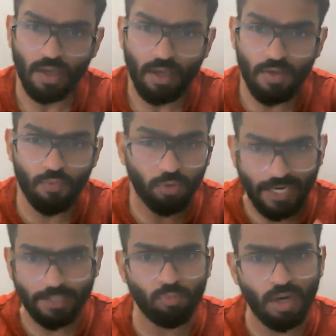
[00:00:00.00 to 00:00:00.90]
If you
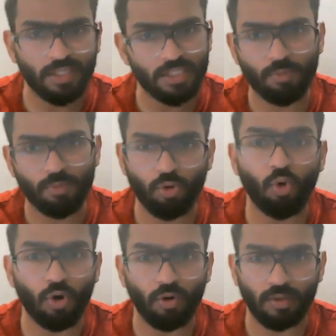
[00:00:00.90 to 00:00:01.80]
try to mug this up, you'll
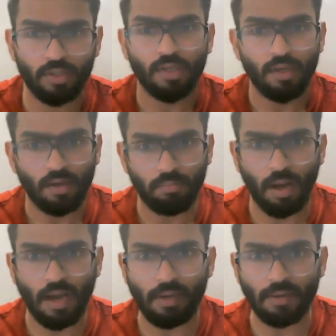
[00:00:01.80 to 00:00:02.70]
go wrong.
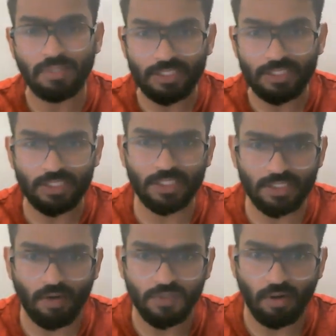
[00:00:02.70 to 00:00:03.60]
I'm teaching this
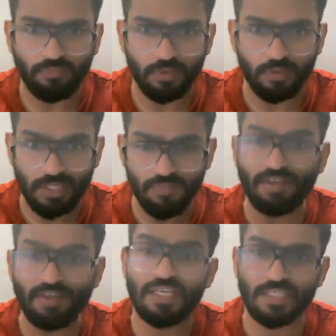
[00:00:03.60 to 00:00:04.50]
after say
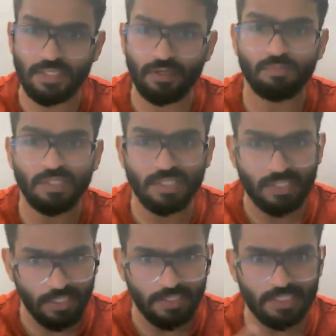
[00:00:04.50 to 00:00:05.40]
5-6 years, but
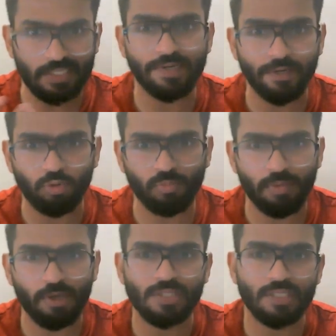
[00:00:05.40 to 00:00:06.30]
still it's clear to me
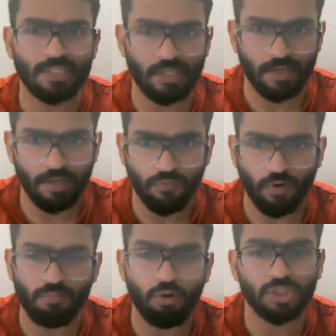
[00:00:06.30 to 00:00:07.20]
because it's clear
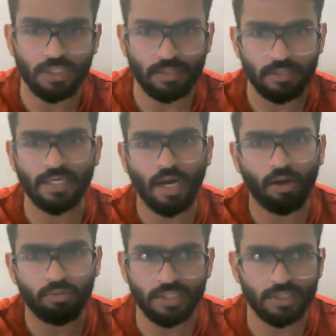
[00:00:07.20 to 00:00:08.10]
from logic that
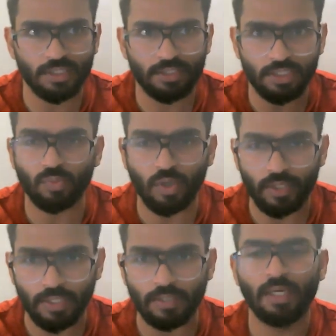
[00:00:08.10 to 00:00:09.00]
how this is
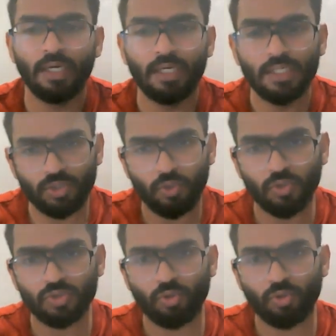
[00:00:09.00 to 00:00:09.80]
working. So